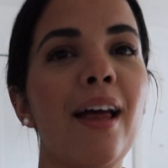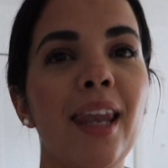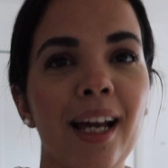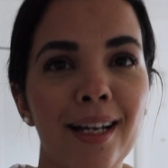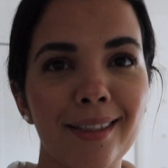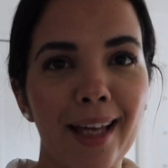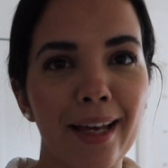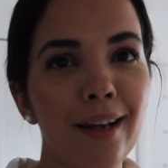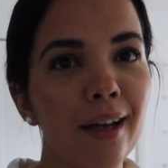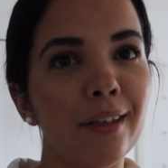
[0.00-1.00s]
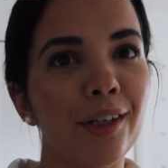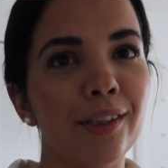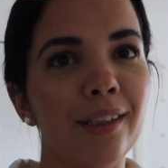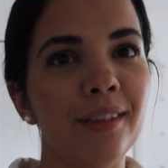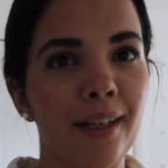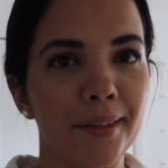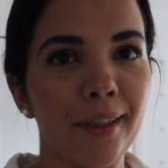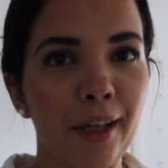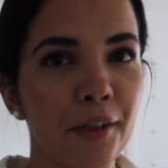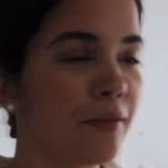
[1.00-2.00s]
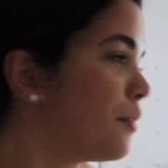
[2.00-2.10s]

Like I said, I know that that's a lot of